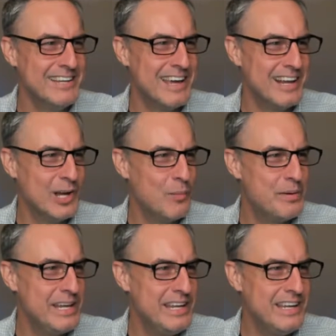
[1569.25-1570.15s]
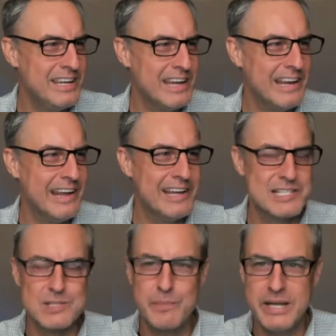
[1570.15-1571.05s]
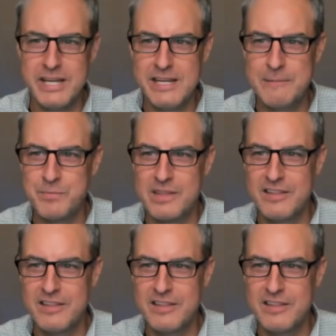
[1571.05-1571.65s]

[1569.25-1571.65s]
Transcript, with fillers: You had LP and SP.